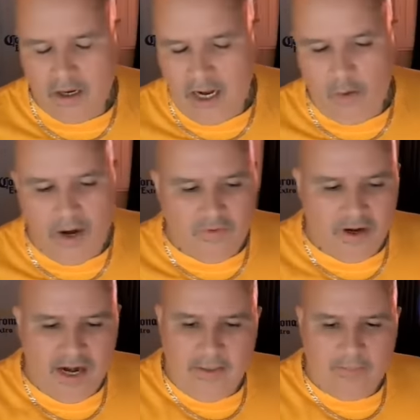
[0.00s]

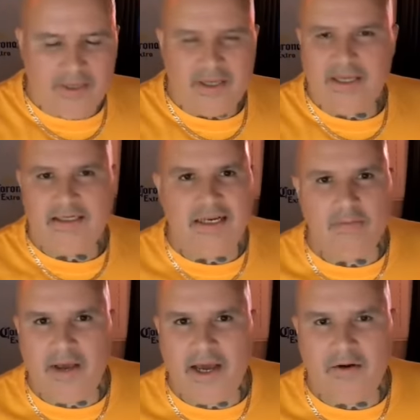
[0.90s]
However, it happened, it
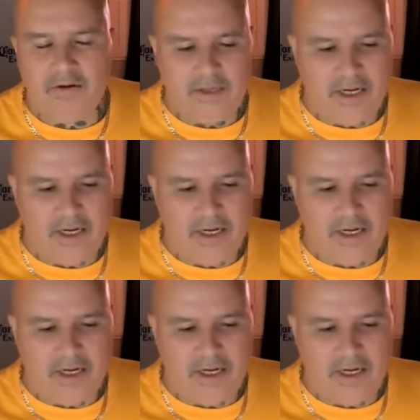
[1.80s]
didn't matter.